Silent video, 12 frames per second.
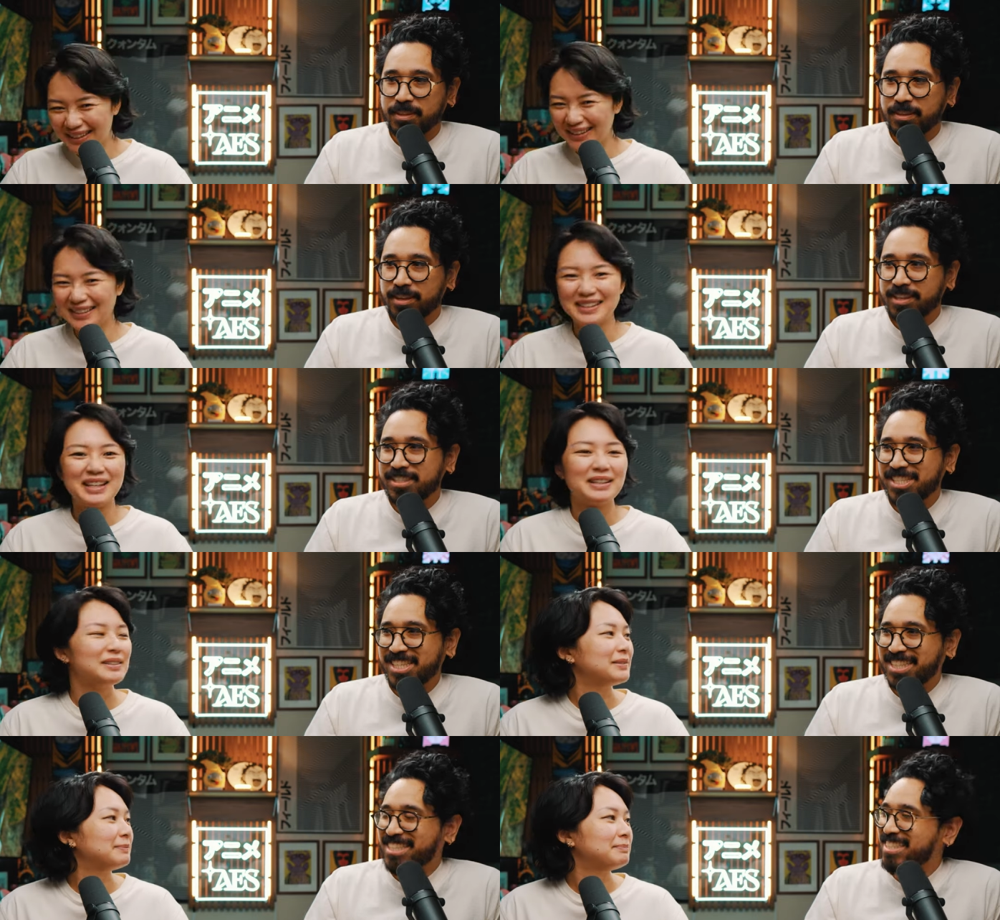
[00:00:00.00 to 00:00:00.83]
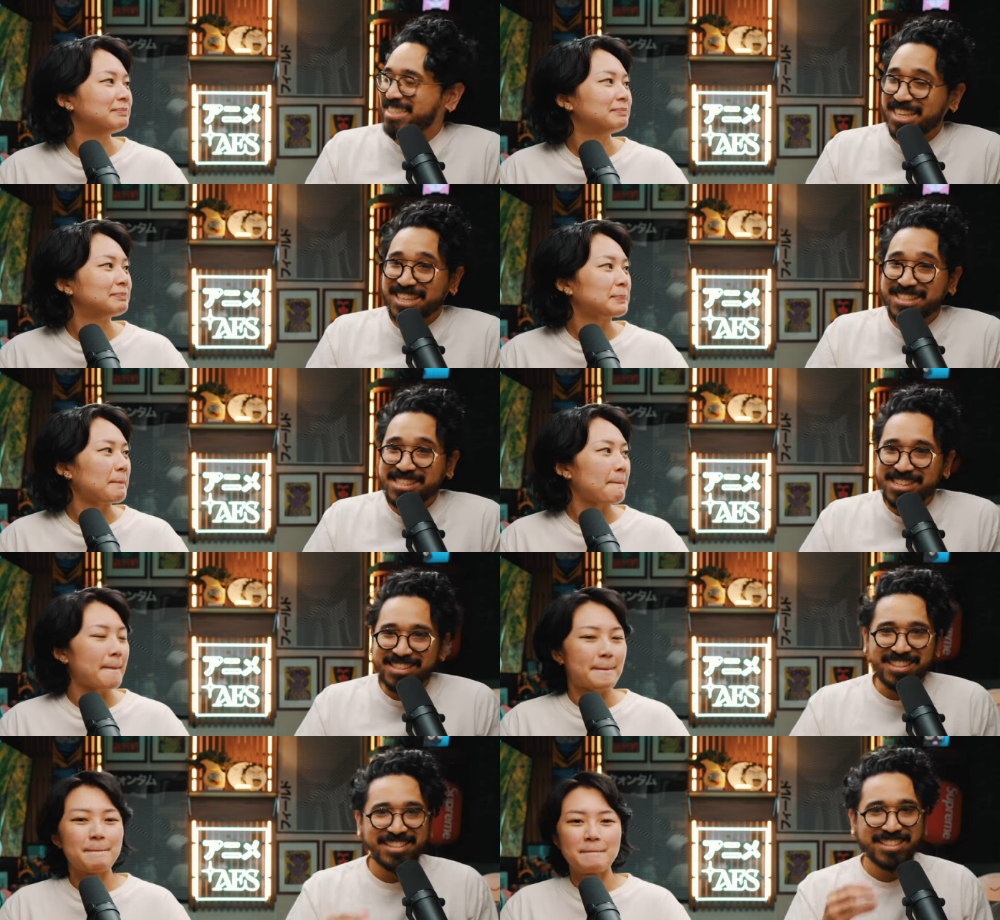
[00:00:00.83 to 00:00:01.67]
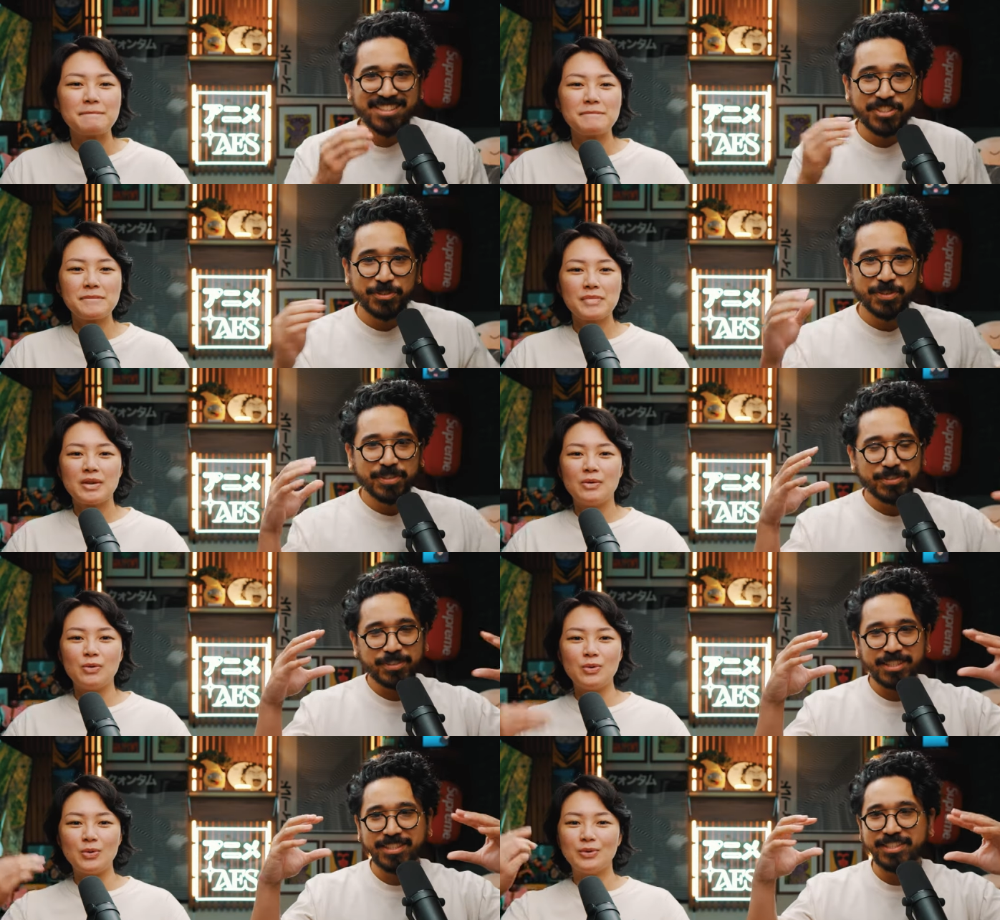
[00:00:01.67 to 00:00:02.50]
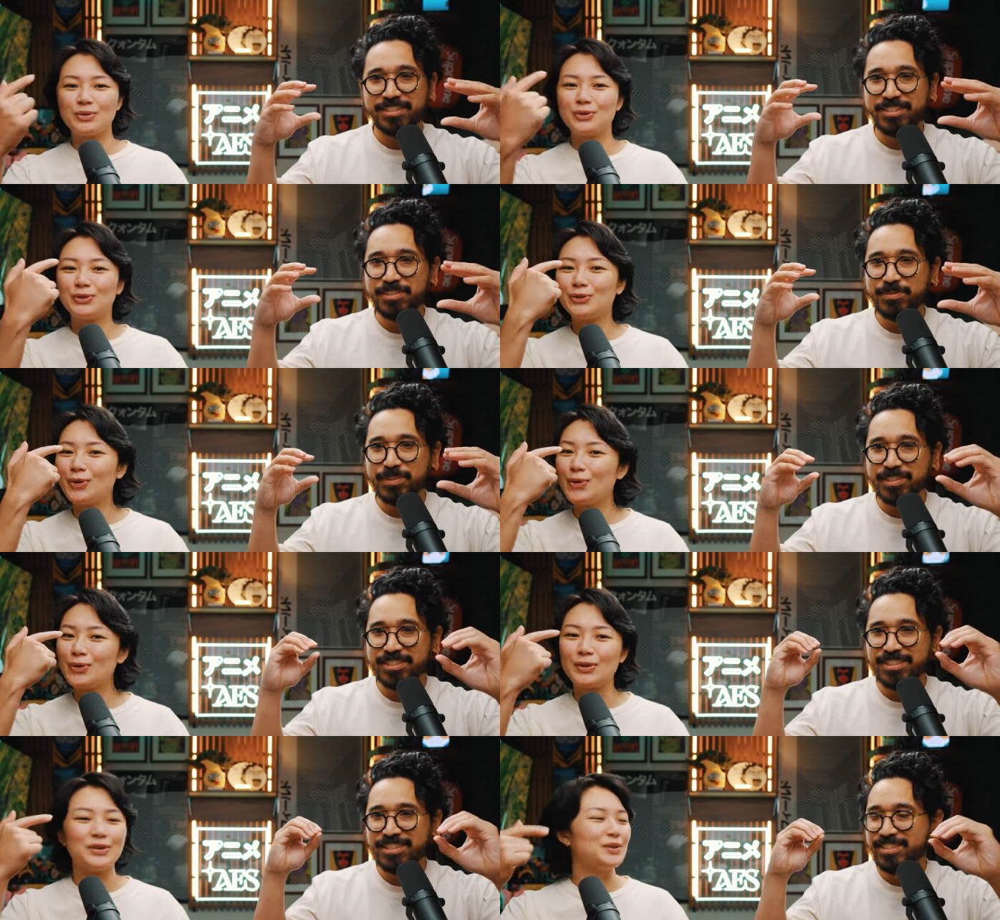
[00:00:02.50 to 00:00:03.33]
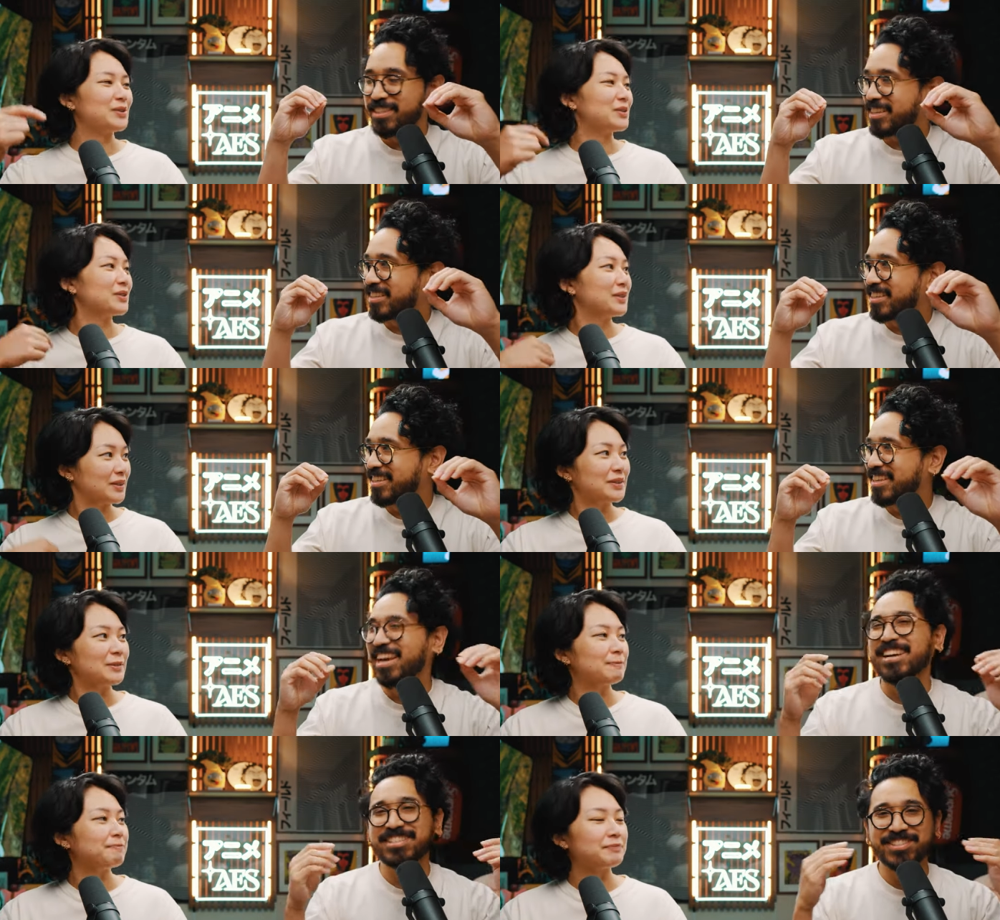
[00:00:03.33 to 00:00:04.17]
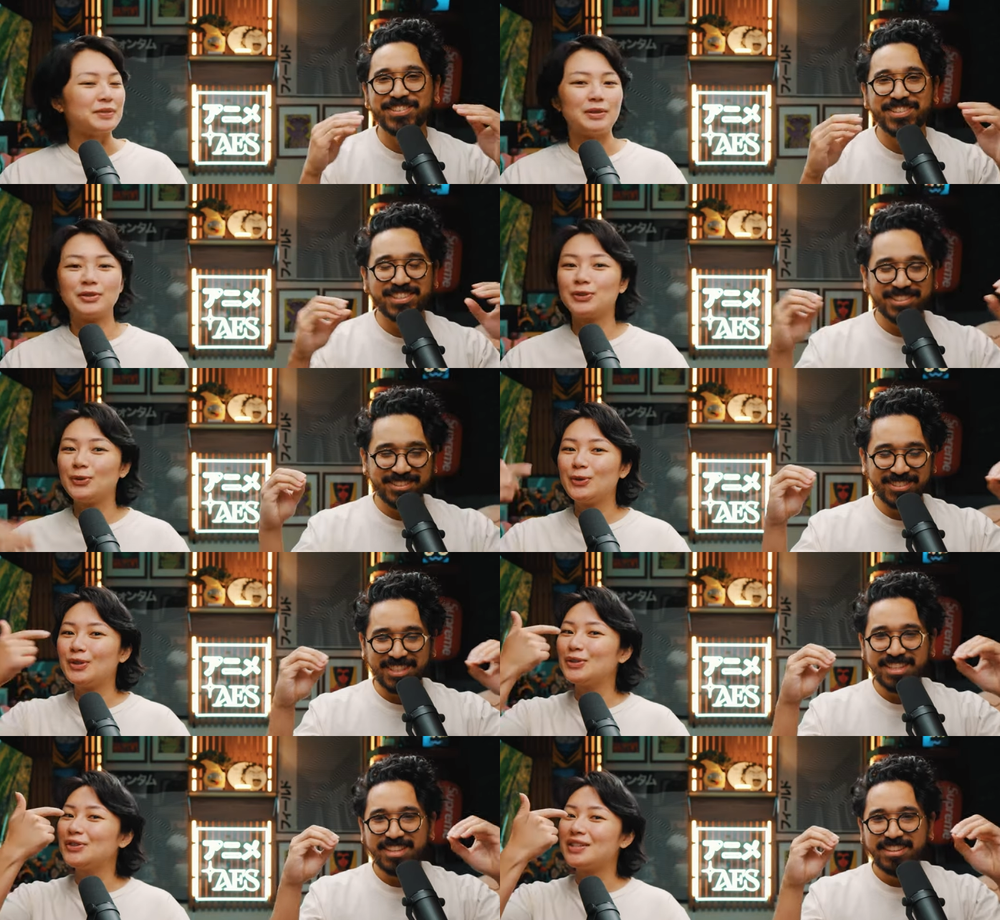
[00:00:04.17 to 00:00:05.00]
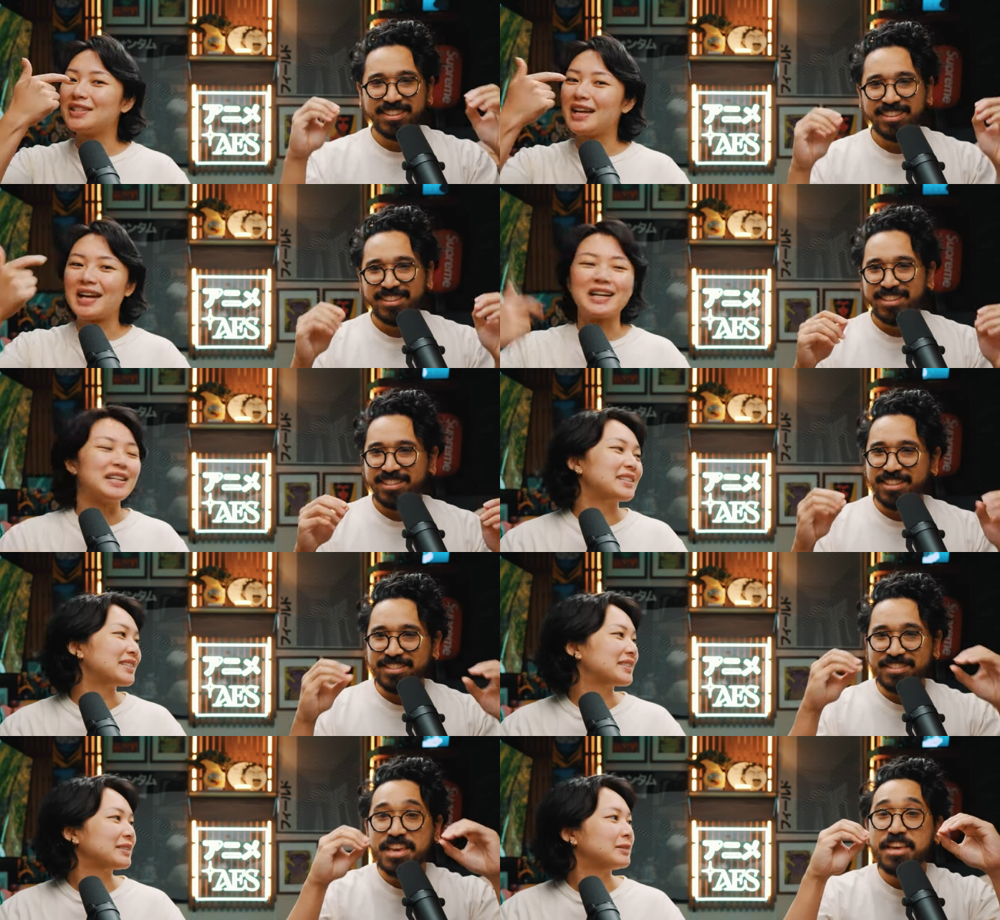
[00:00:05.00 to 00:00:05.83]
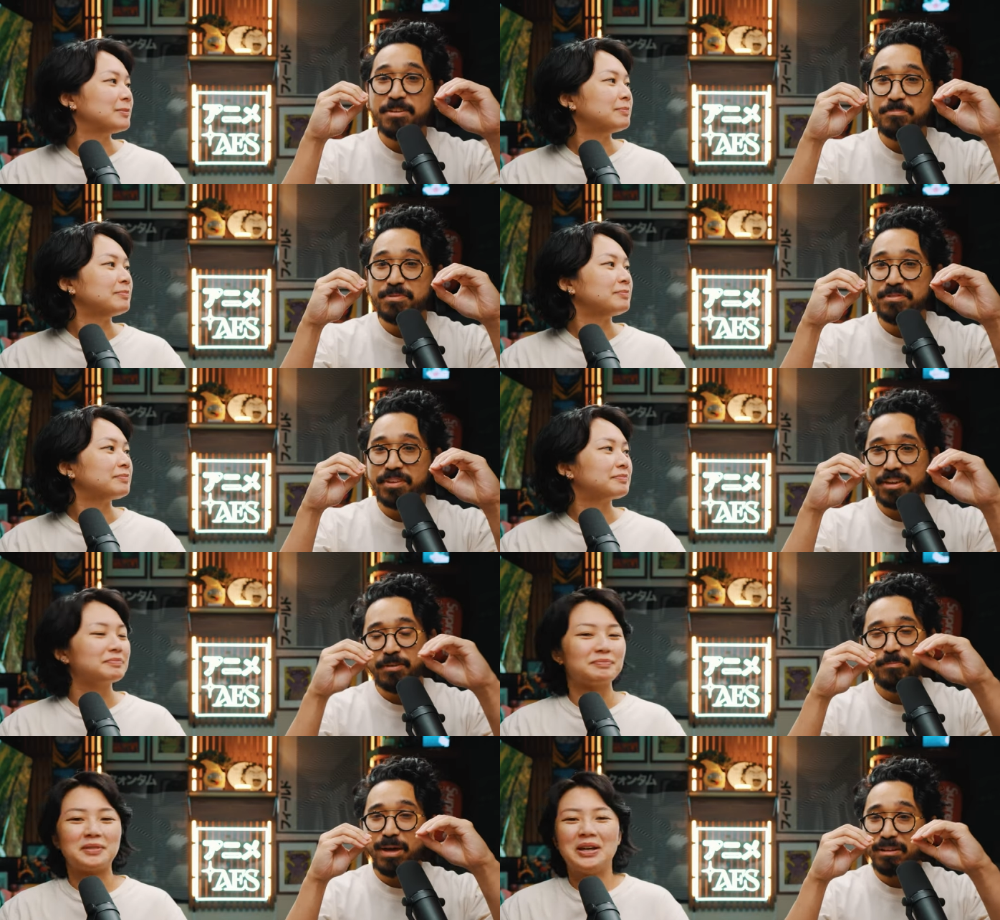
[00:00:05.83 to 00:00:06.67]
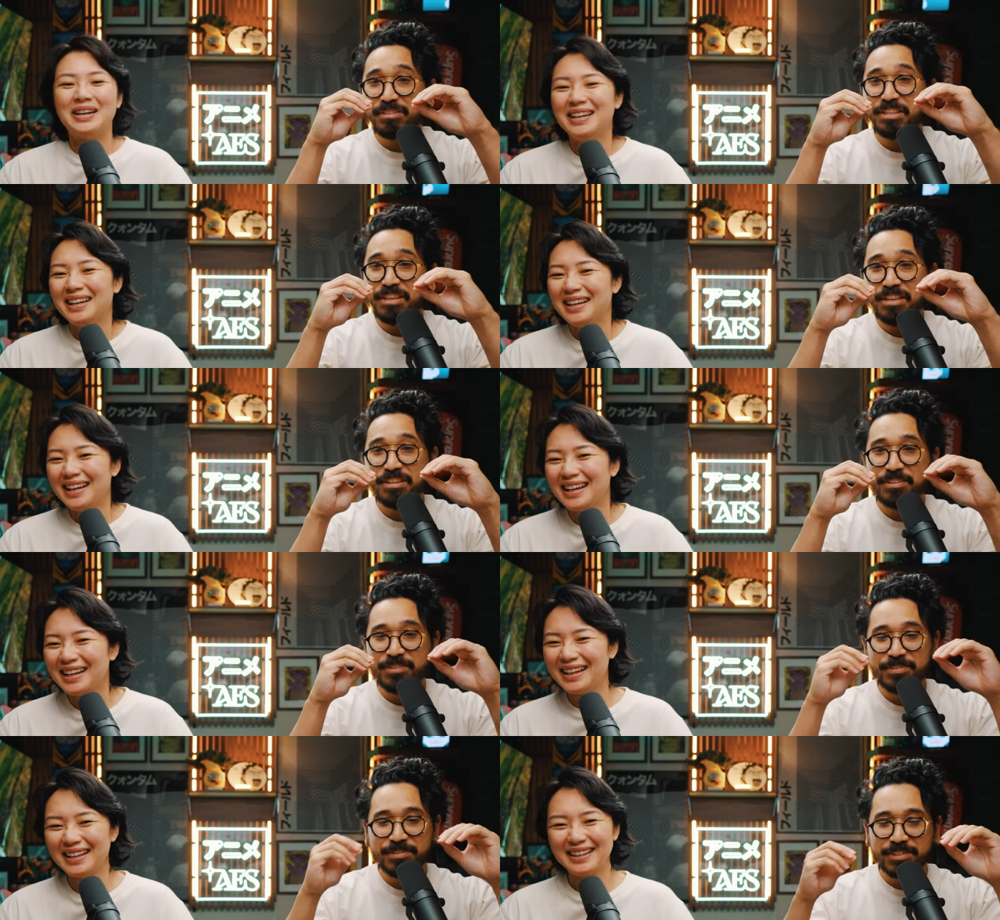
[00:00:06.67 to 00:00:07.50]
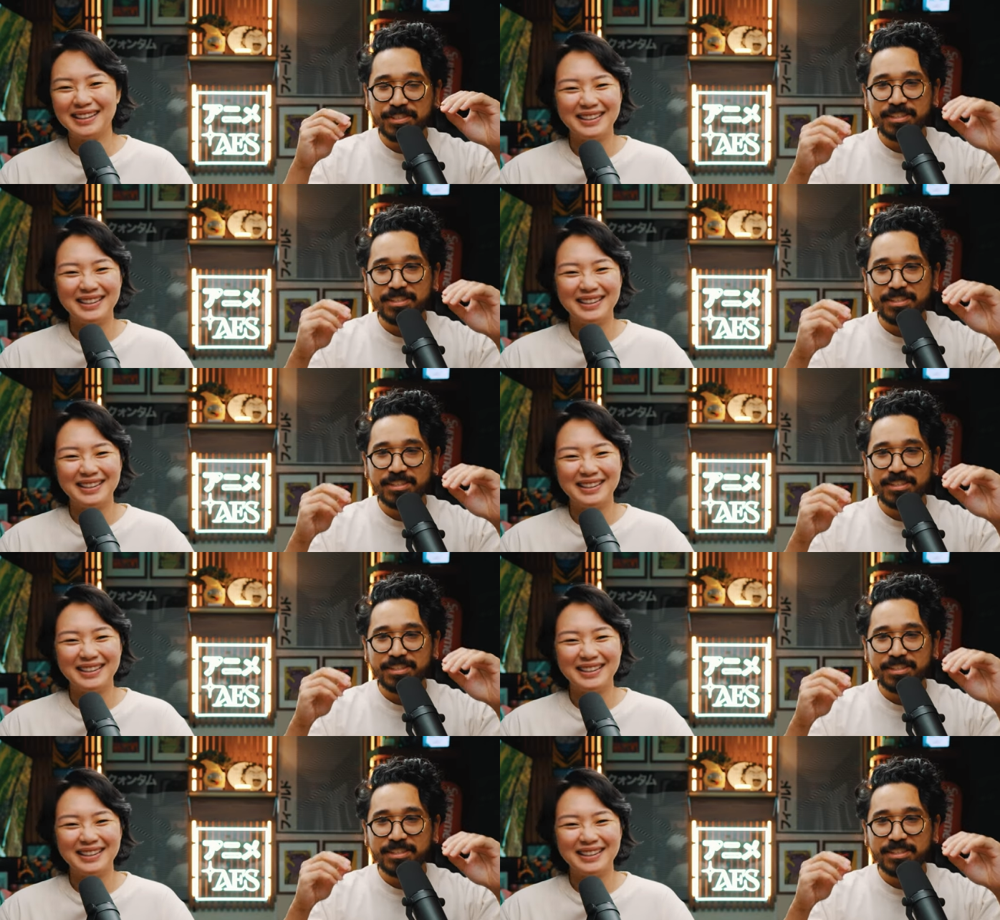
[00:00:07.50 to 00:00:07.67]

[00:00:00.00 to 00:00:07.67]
Speaker 1: and he extends it, and mm-hmm. then you, mm-hmm. there's like the scene so where it's close. just like the yeah, it's so close. It's so there's close to his eyes. The tip is like about to hit Yuji,